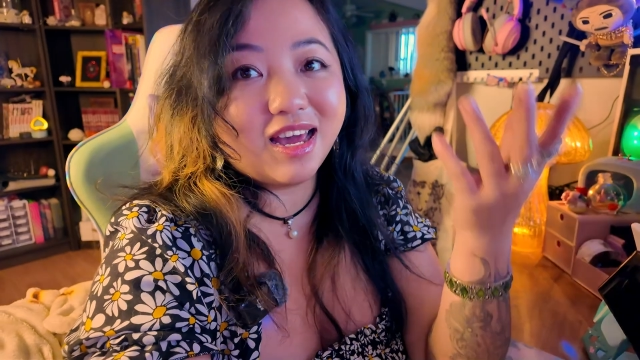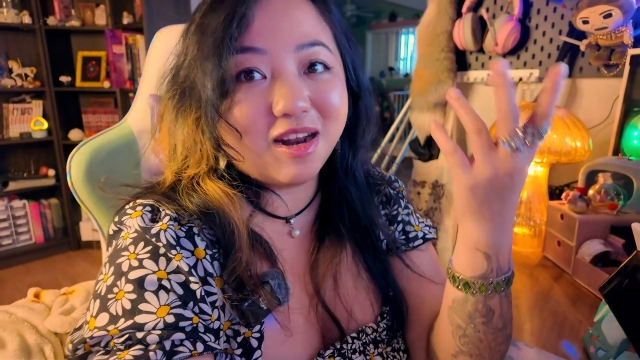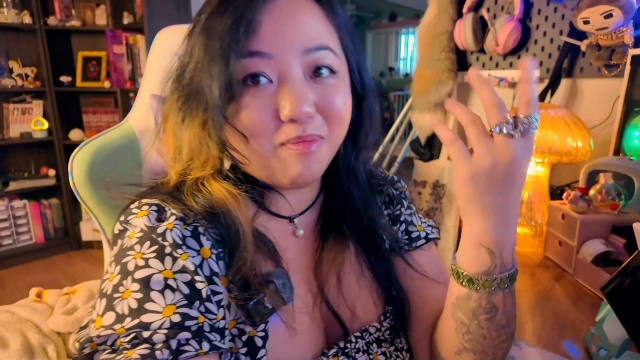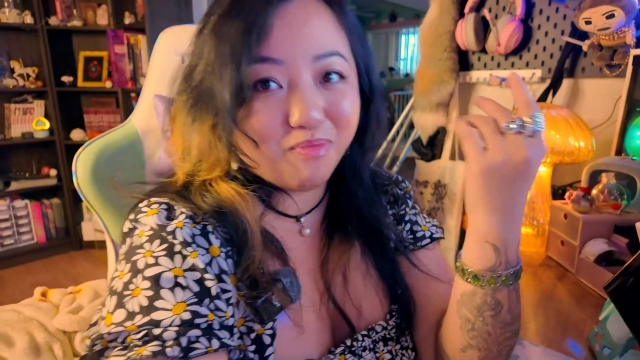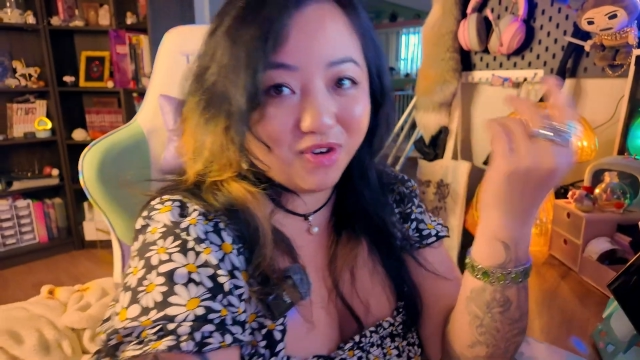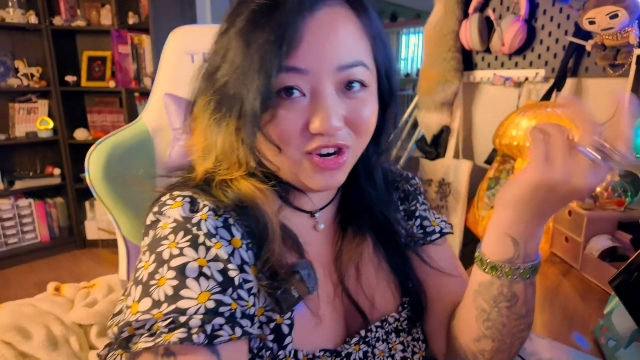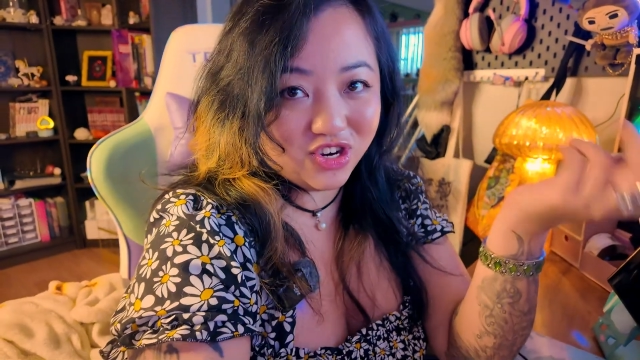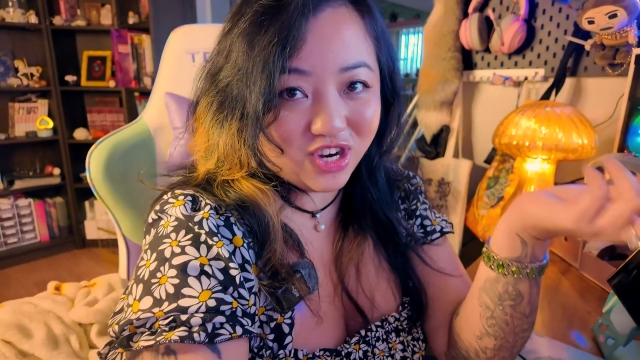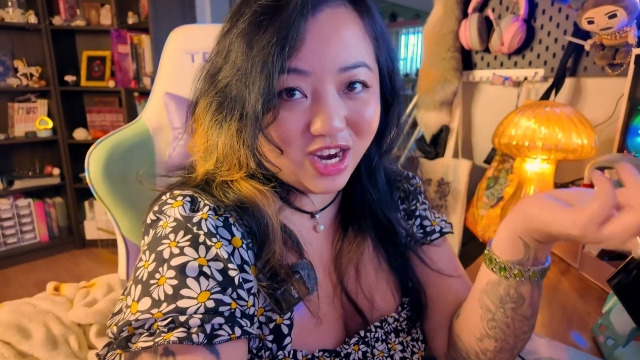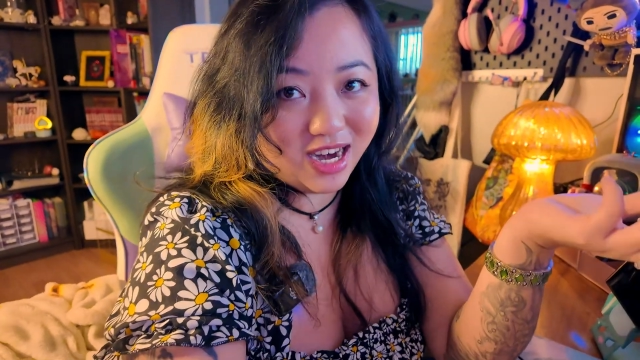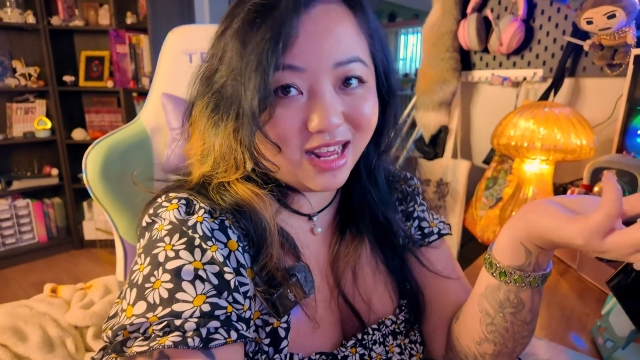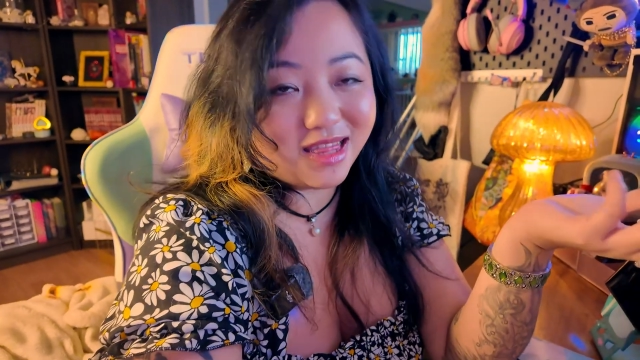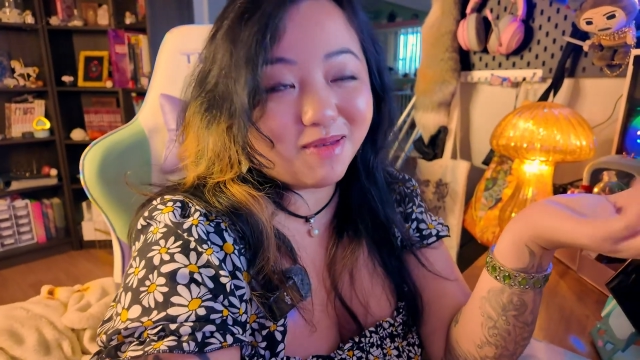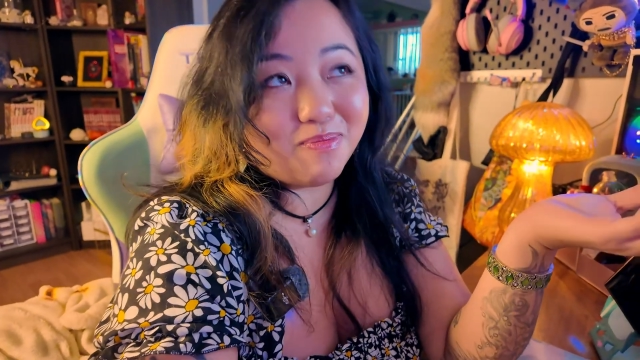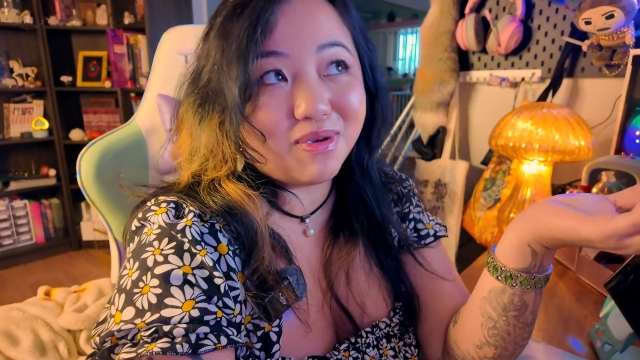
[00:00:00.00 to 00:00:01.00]
and
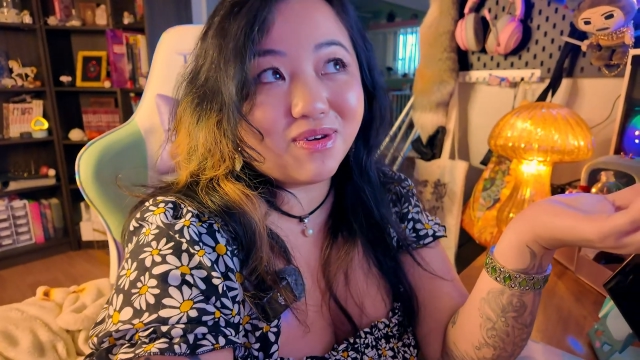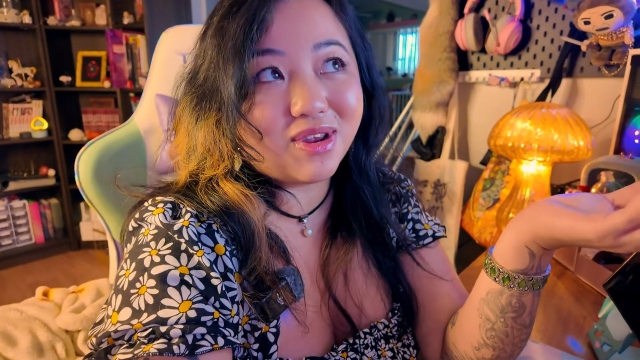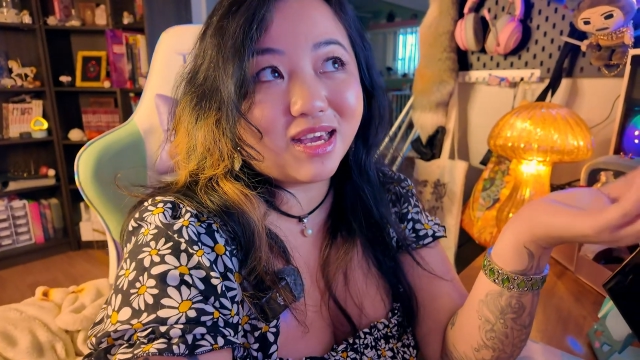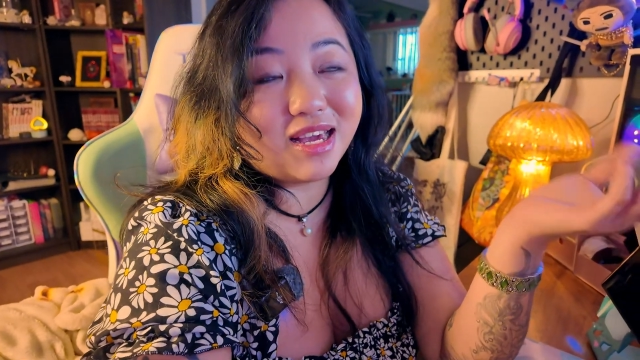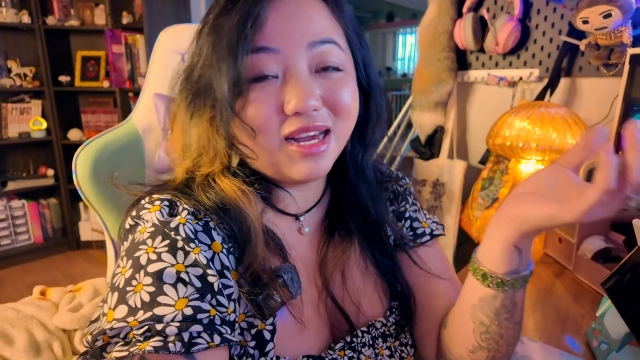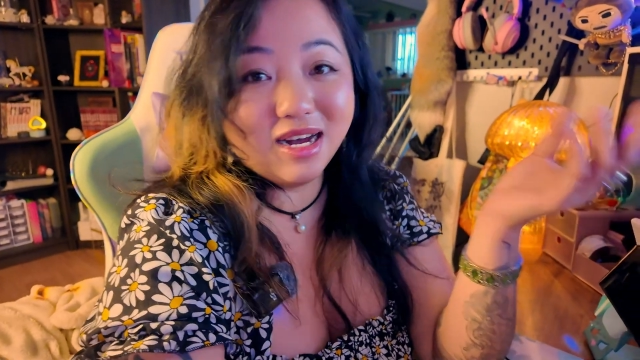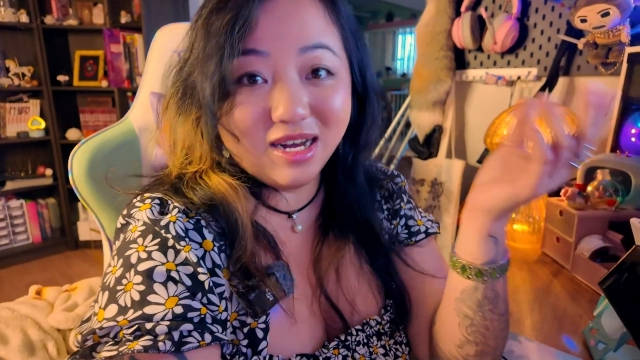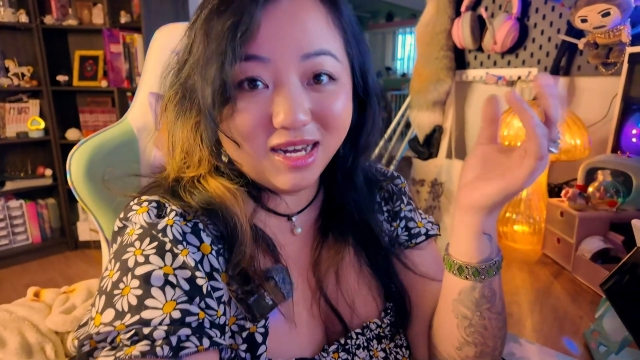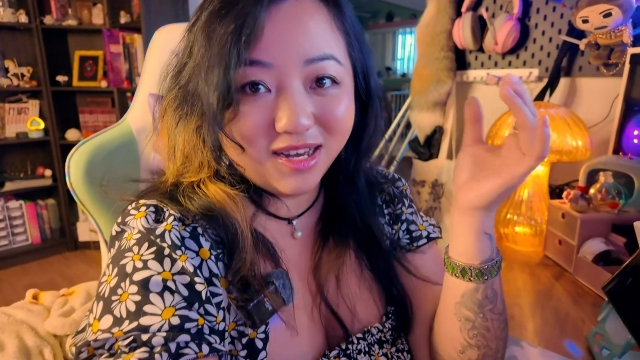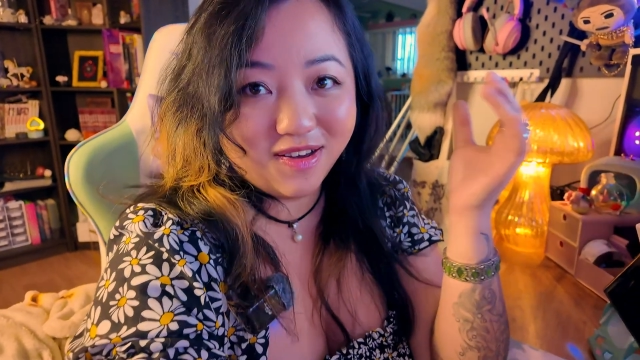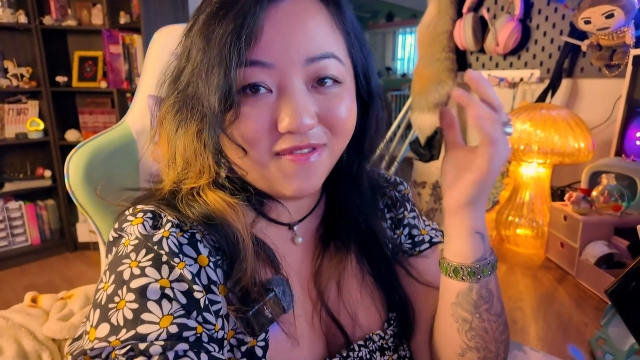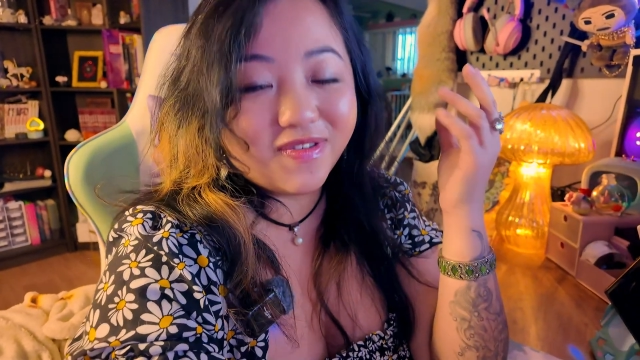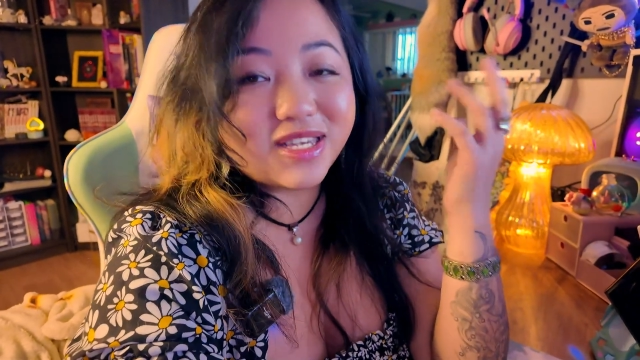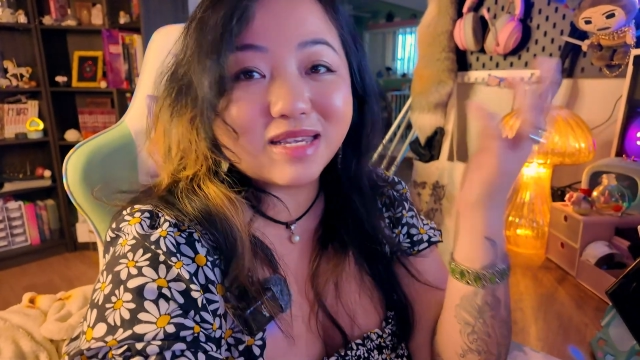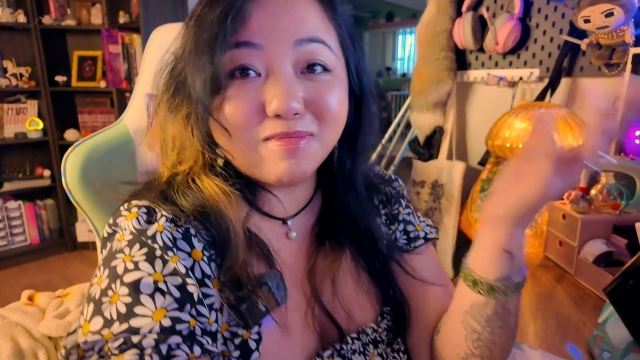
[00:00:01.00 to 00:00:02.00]
appreciating the beauty
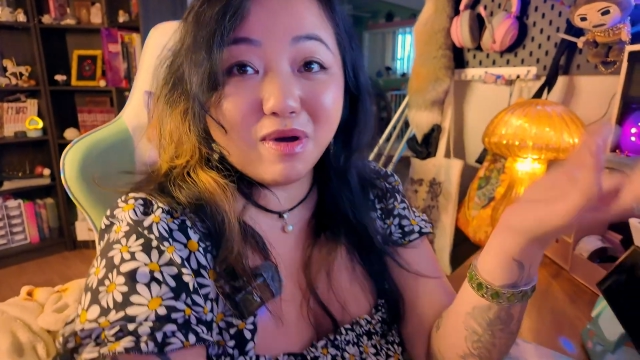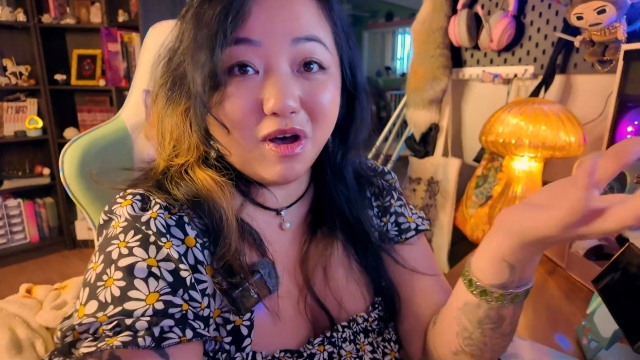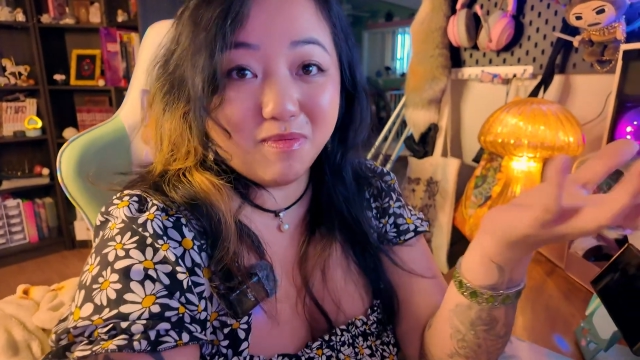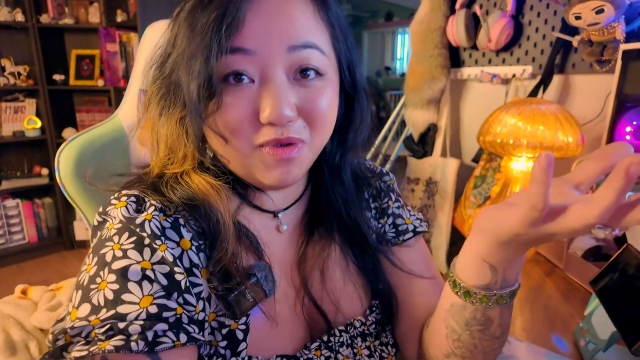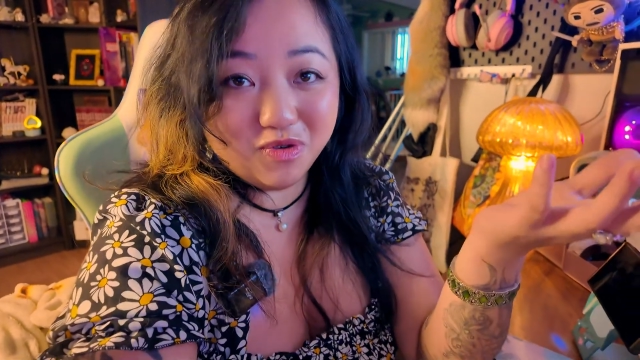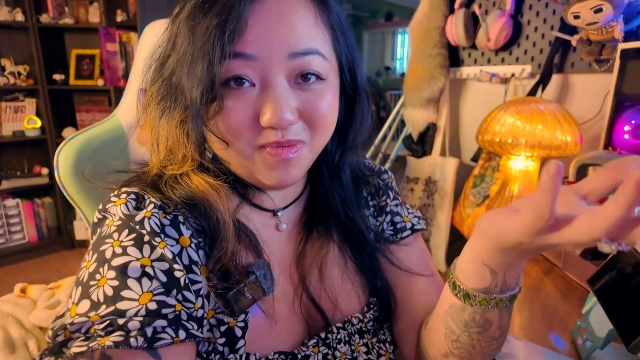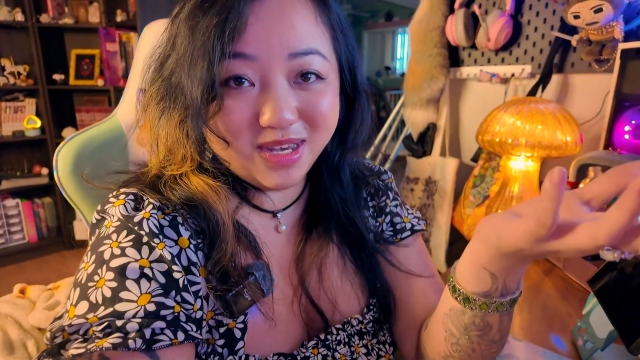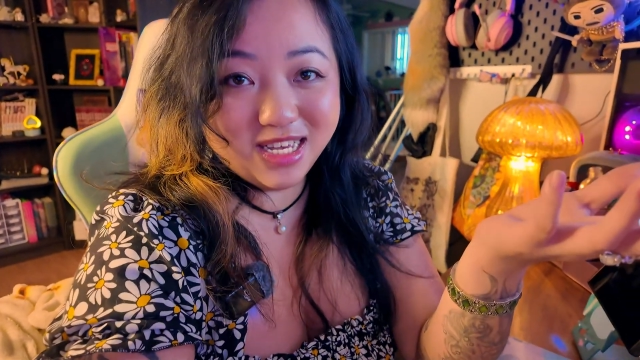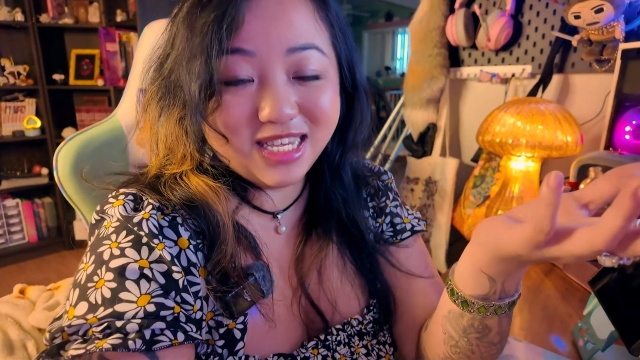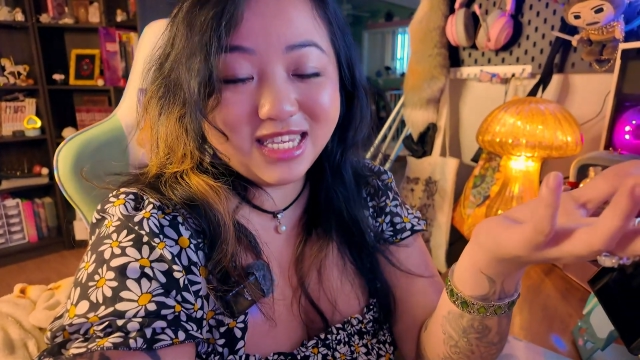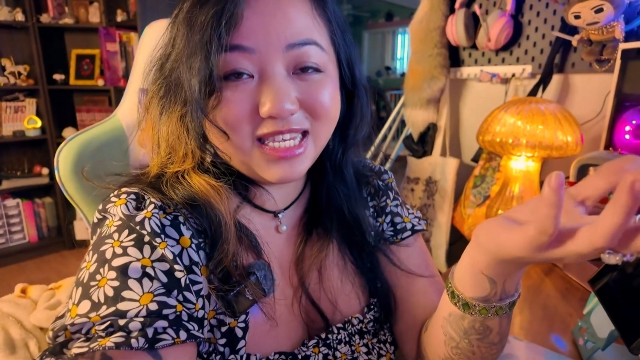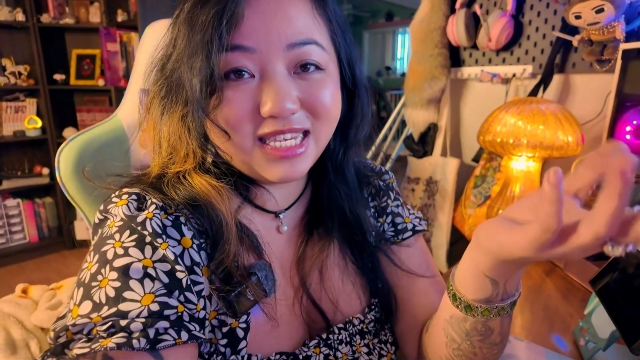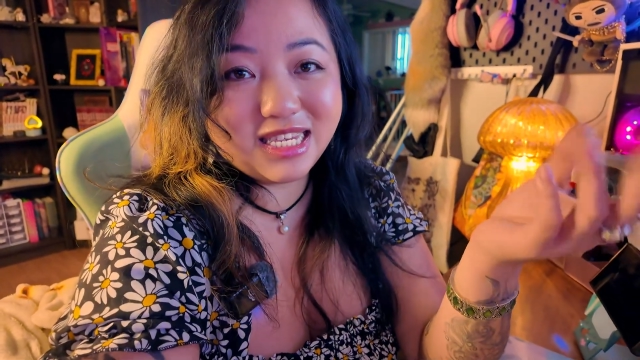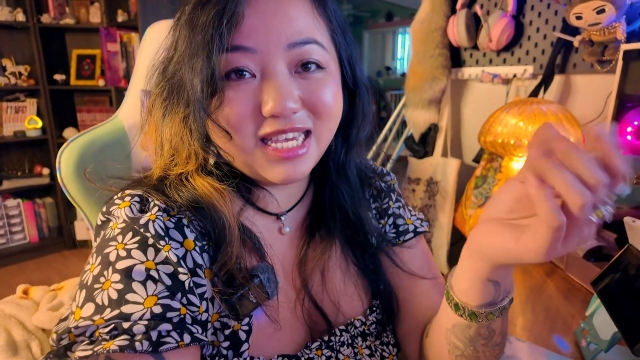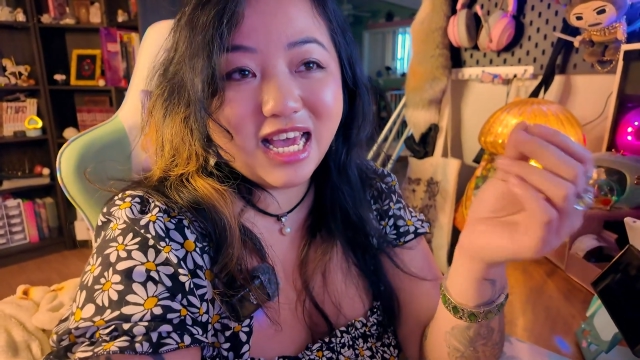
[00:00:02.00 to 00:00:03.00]
of small
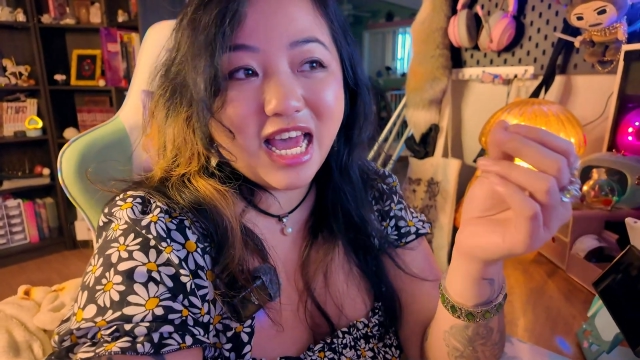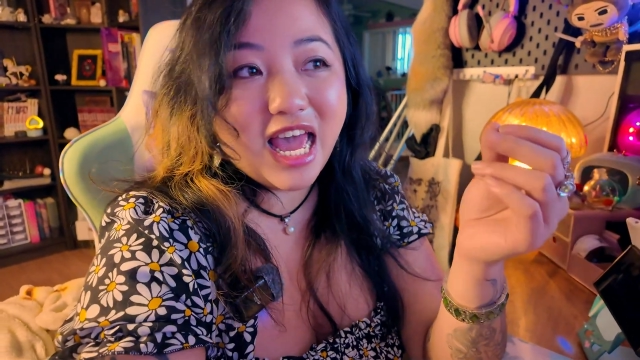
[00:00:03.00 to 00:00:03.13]
moments.